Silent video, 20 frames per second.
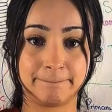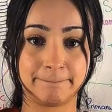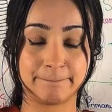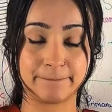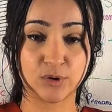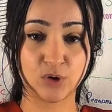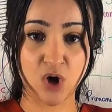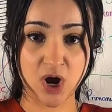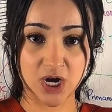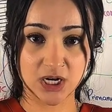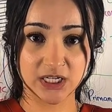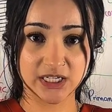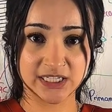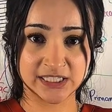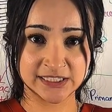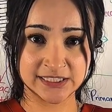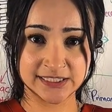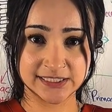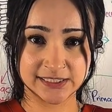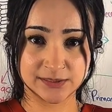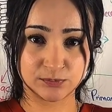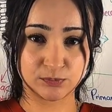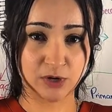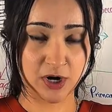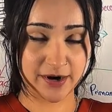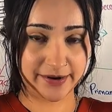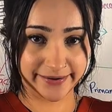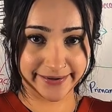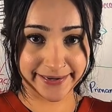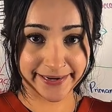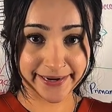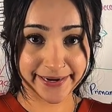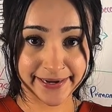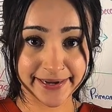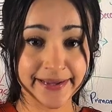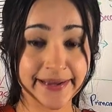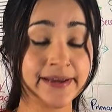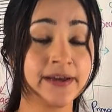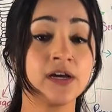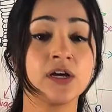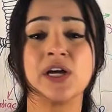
Bronchus, bronchi.